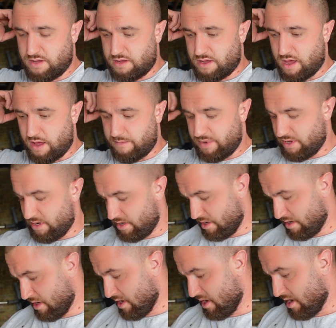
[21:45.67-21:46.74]
But
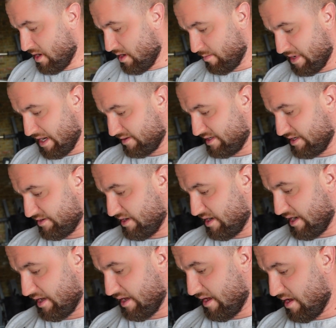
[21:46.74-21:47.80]
that was literally
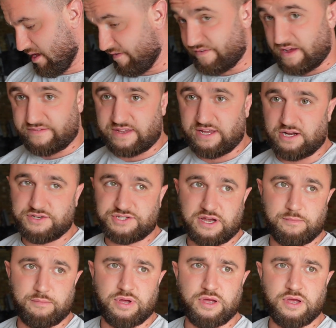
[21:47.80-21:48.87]
like a 5 kilo
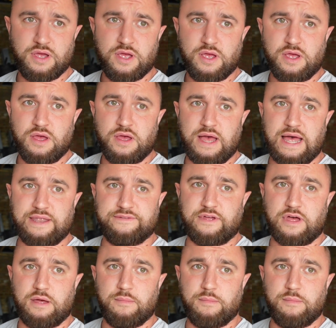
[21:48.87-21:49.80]
jump and